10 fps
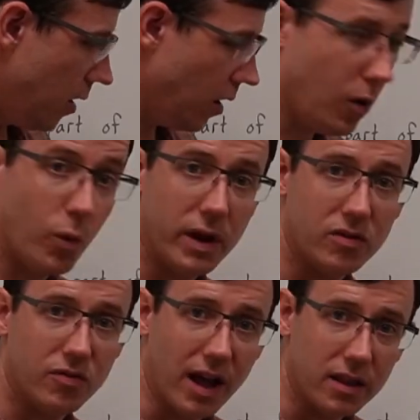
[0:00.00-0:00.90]
always
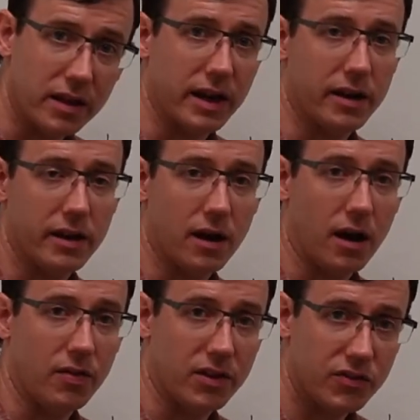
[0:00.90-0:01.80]
validating
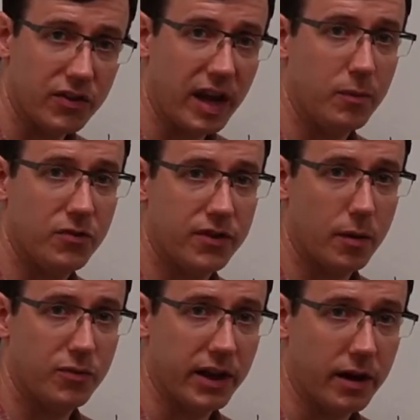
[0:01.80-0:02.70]
on the same
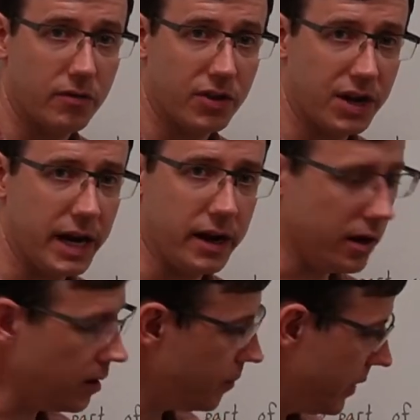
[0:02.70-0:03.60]
subset of the
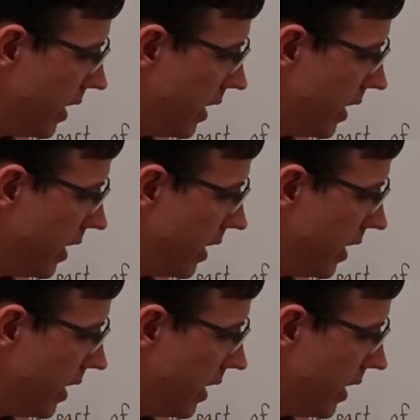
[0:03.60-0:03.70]
data,